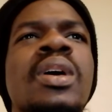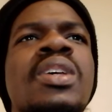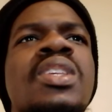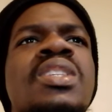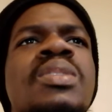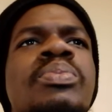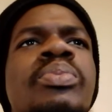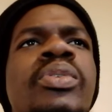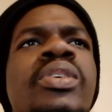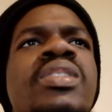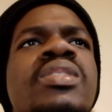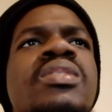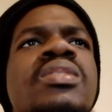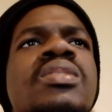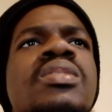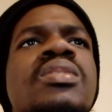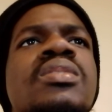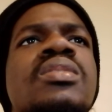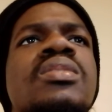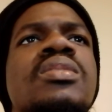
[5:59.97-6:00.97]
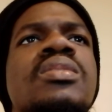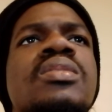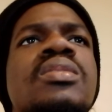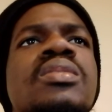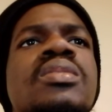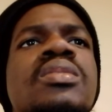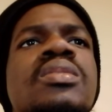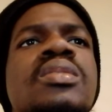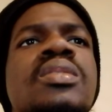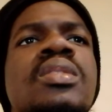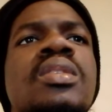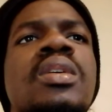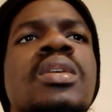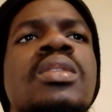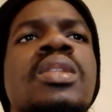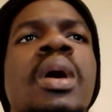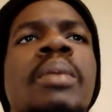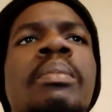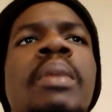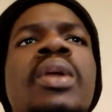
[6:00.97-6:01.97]
Express
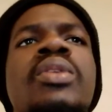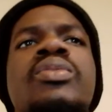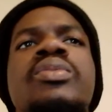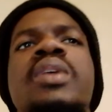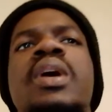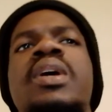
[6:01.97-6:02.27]
that Man